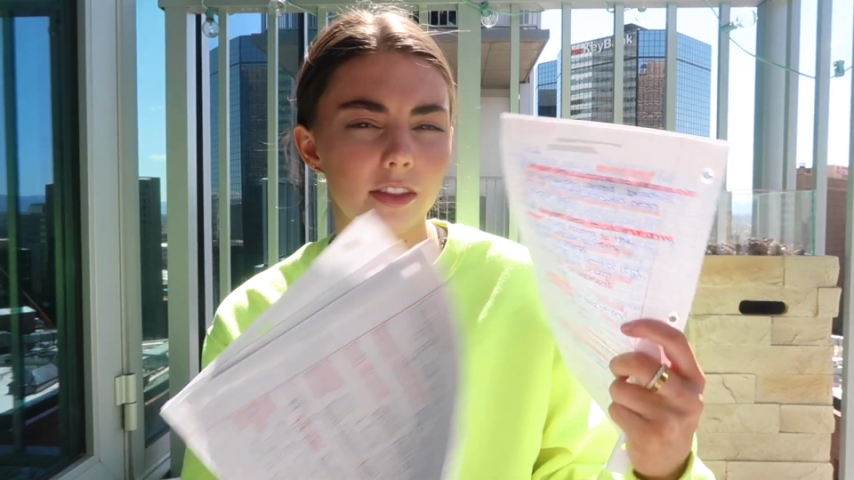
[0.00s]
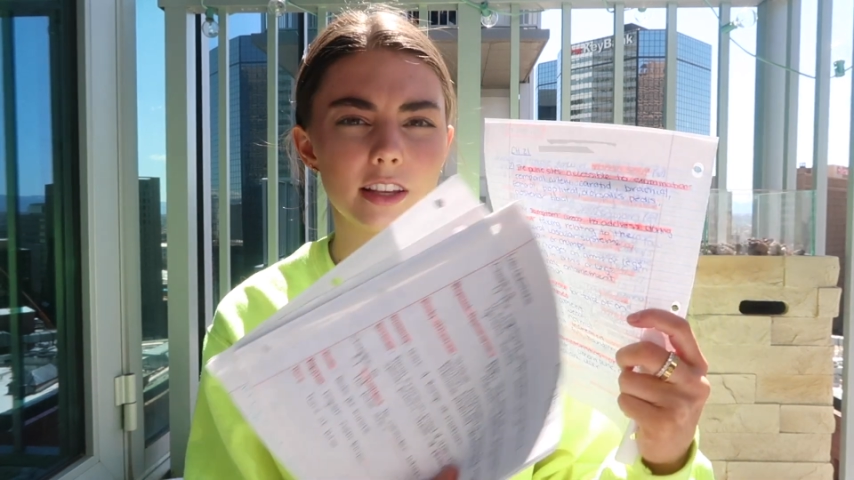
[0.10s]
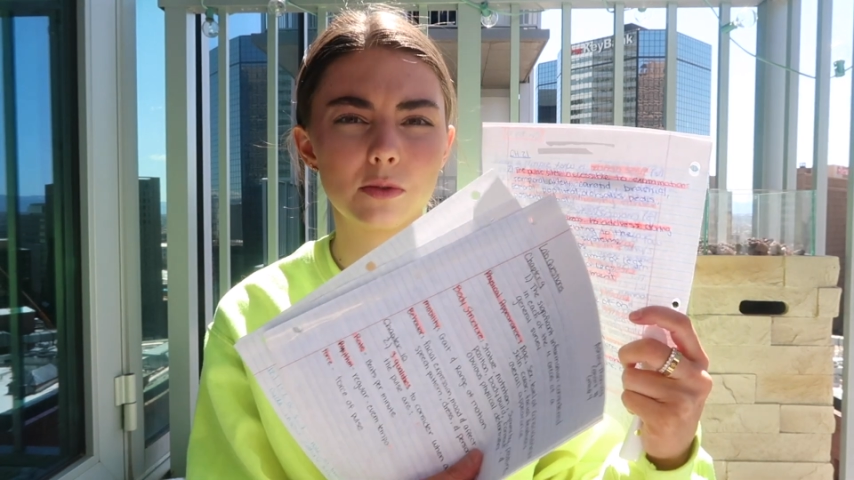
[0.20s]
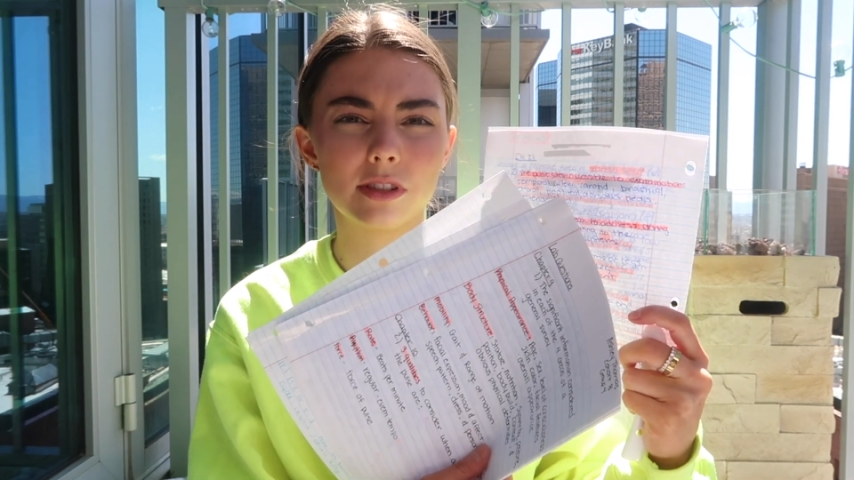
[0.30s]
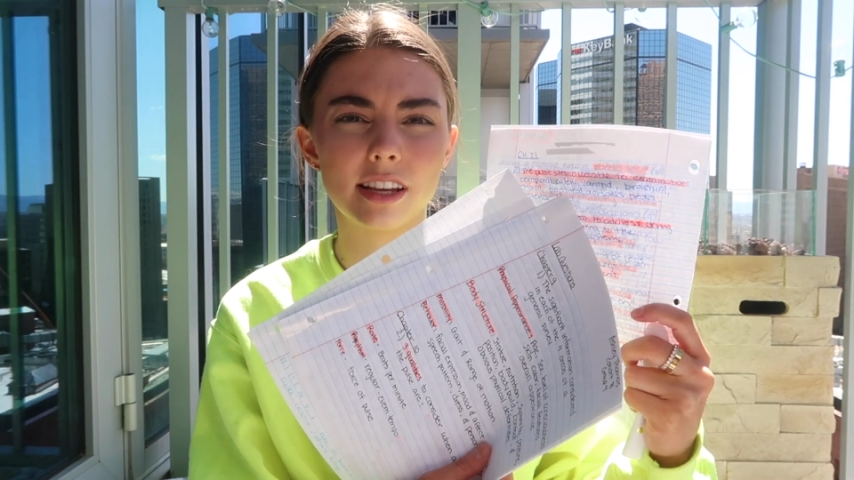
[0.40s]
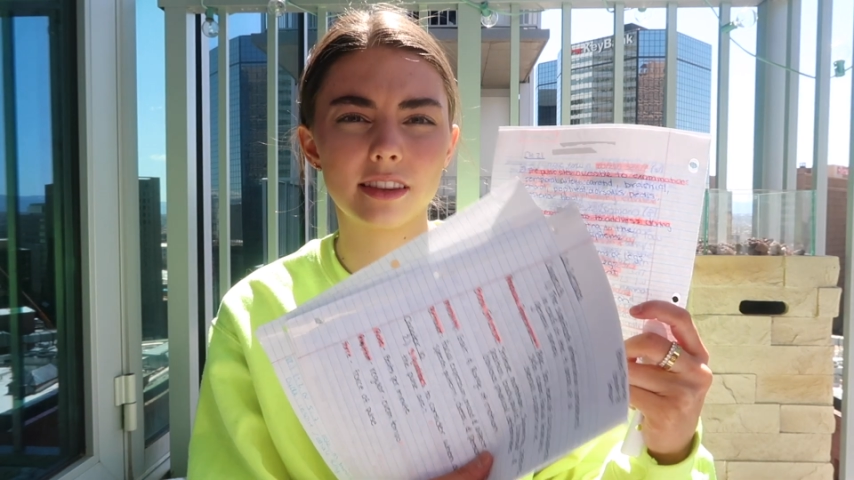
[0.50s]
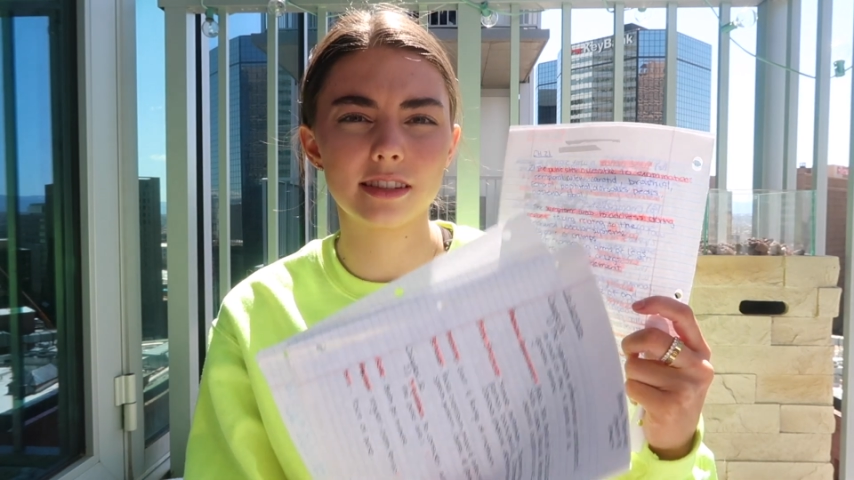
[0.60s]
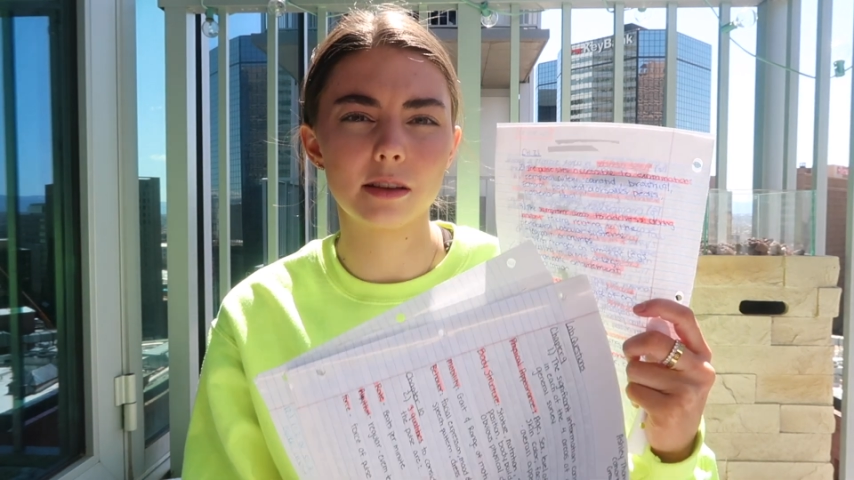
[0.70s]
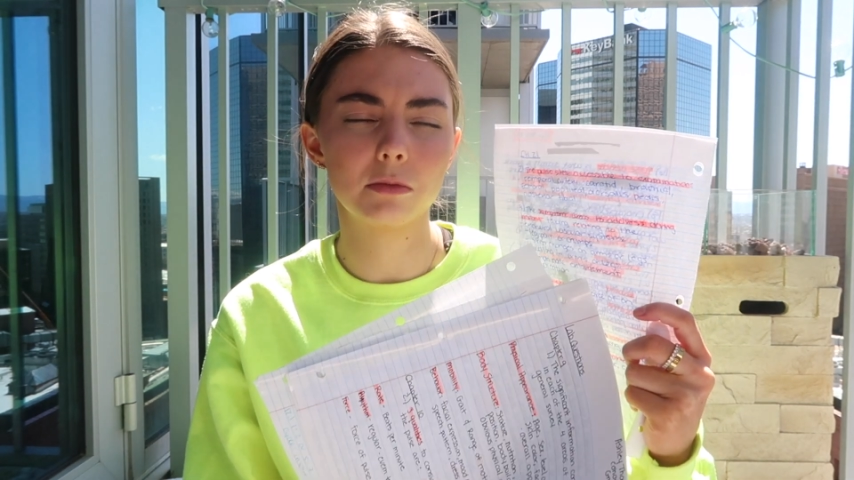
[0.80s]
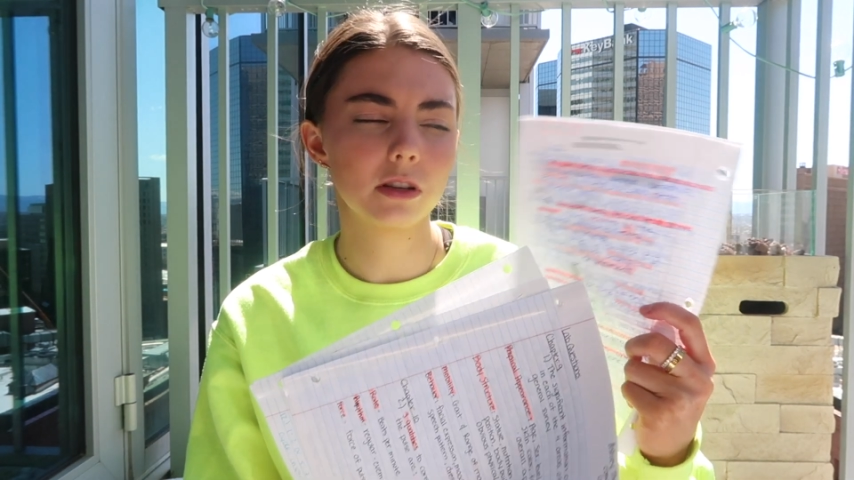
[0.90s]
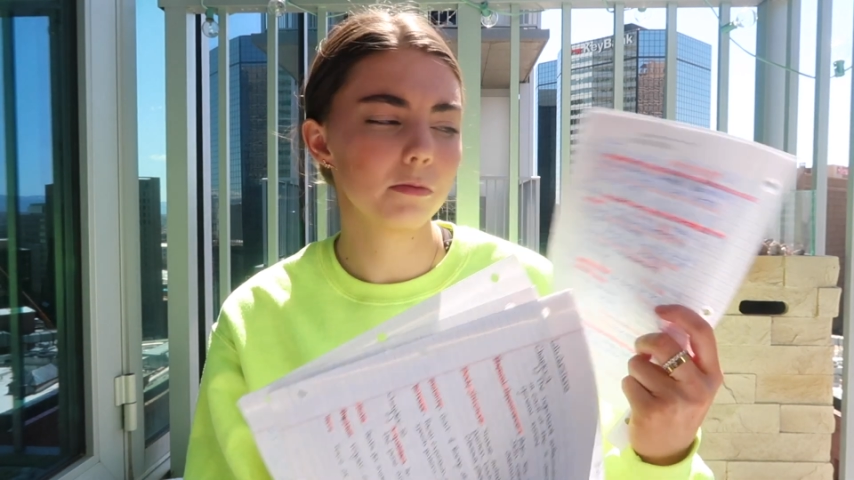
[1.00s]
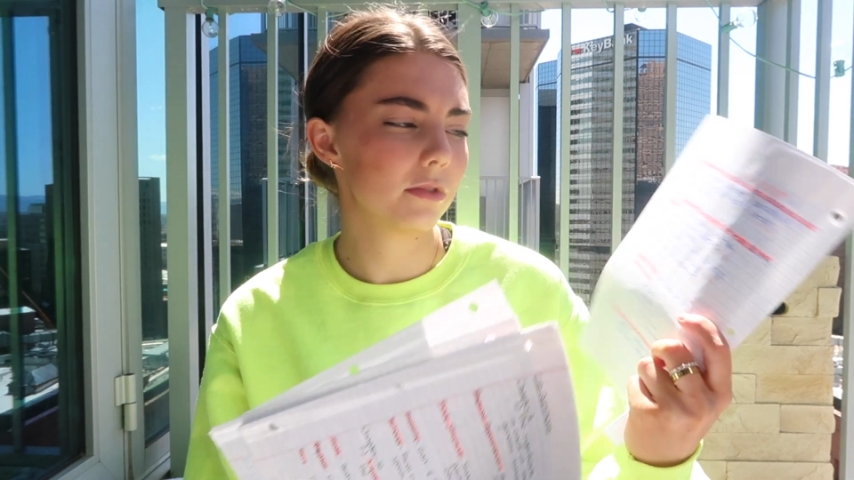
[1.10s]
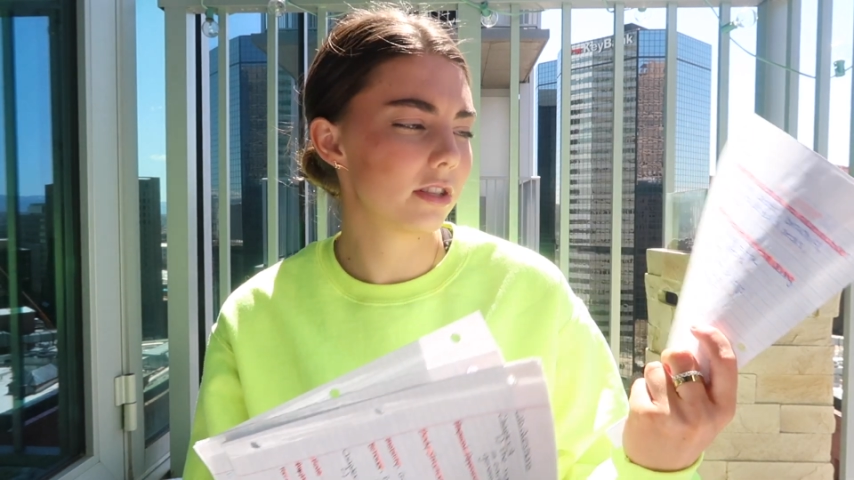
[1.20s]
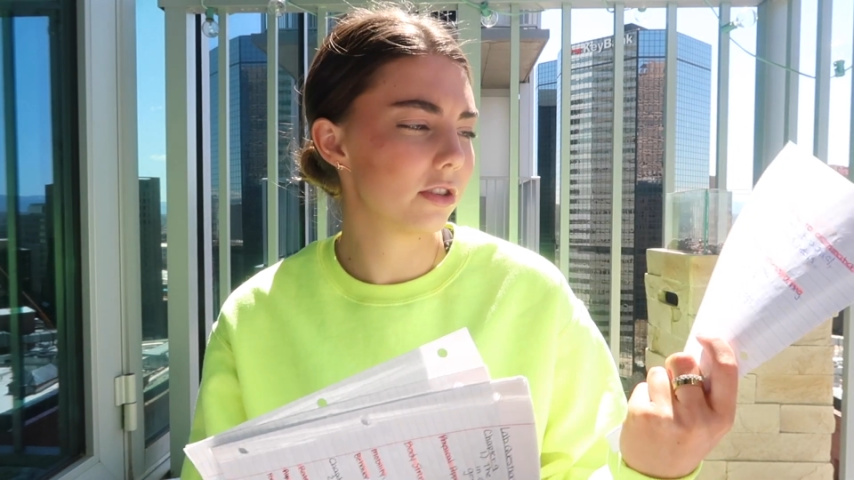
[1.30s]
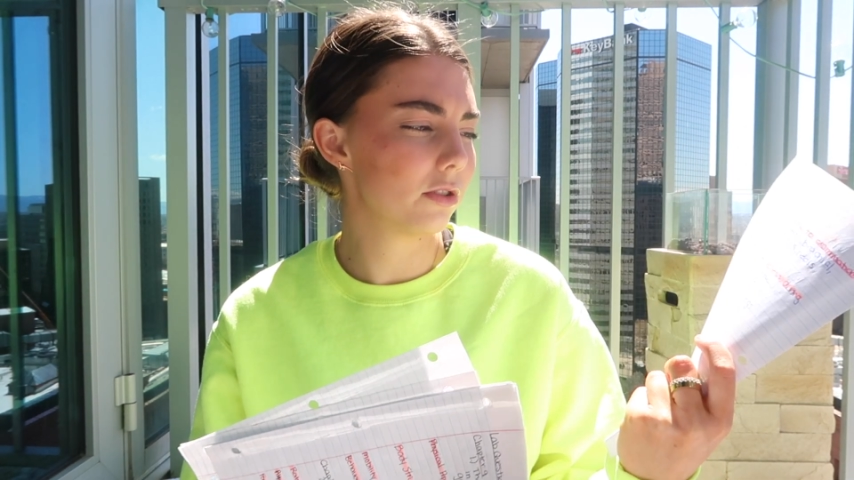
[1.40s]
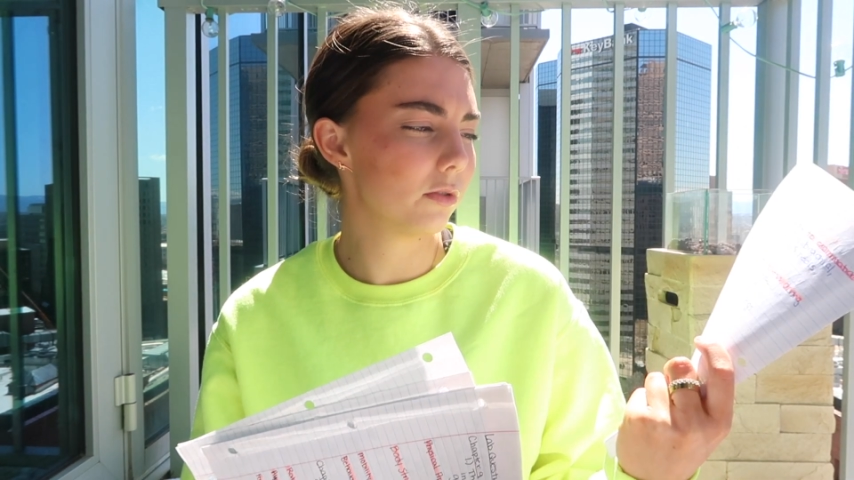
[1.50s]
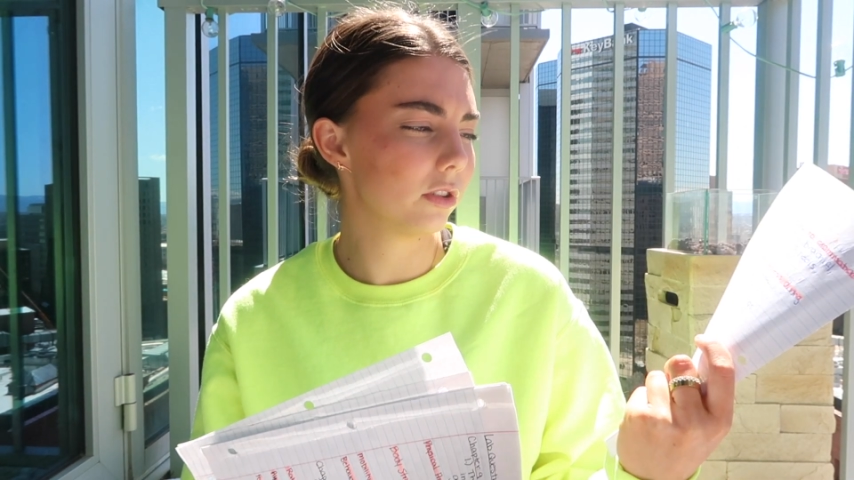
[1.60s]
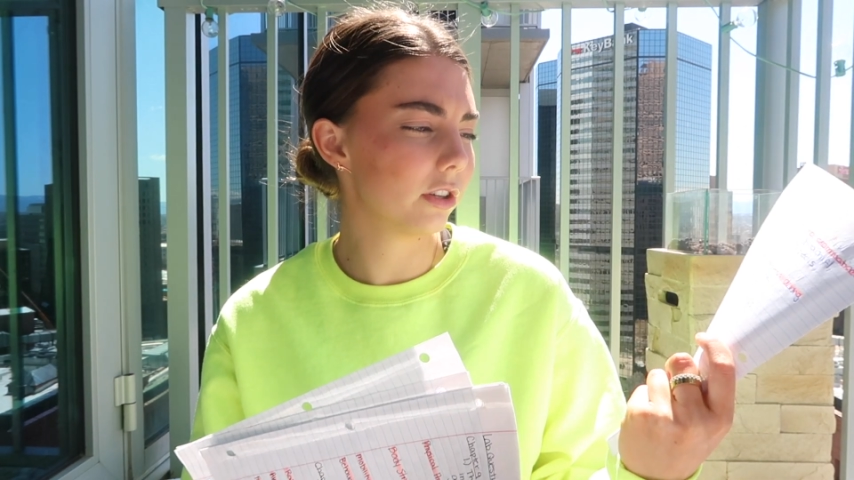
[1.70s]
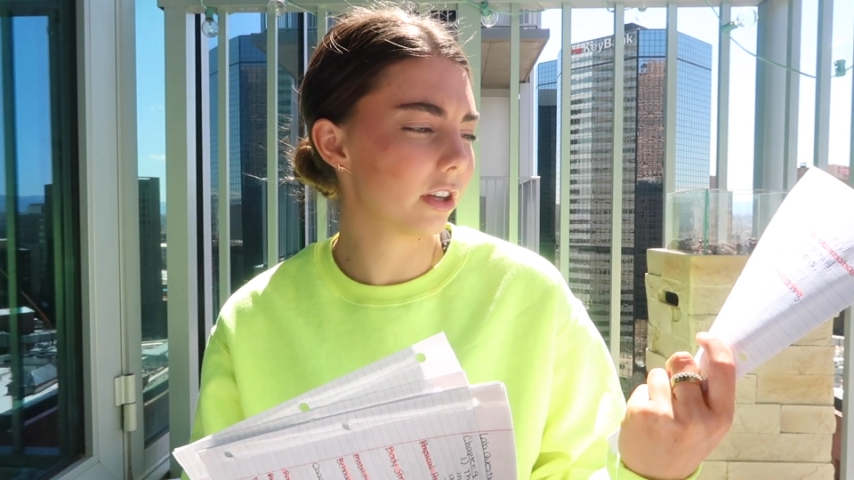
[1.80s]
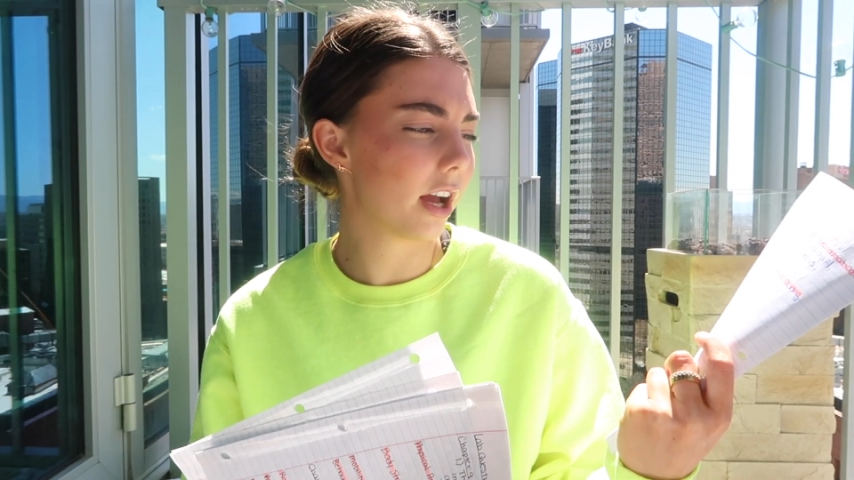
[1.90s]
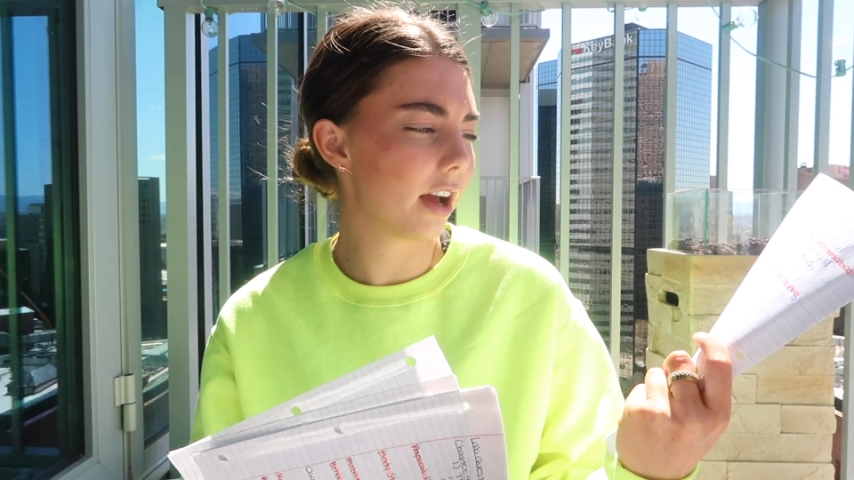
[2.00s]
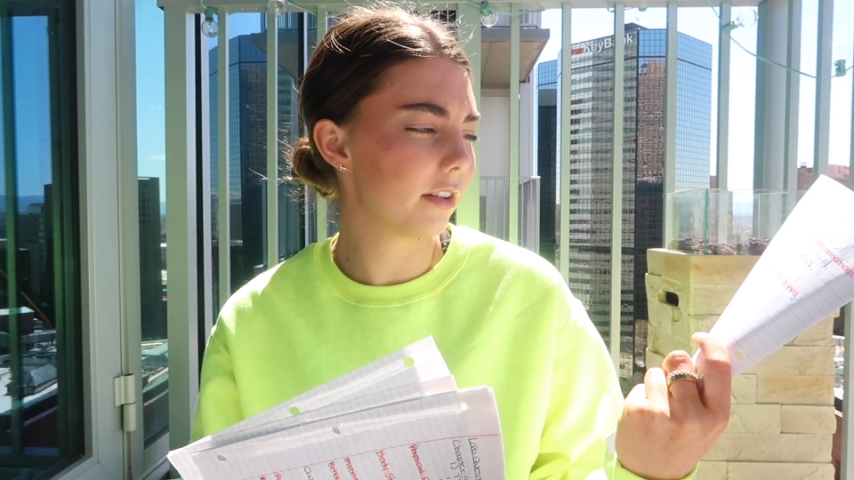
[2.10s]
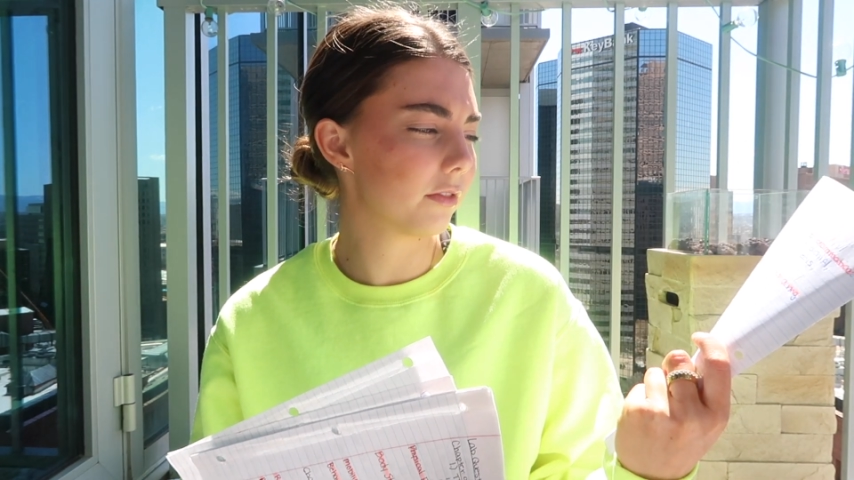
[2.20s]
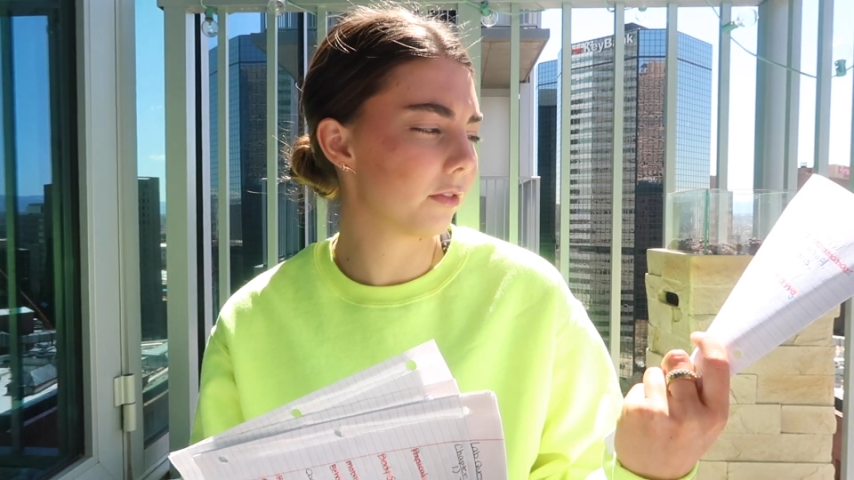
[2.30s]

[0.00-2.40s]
this was like the symptoms to look at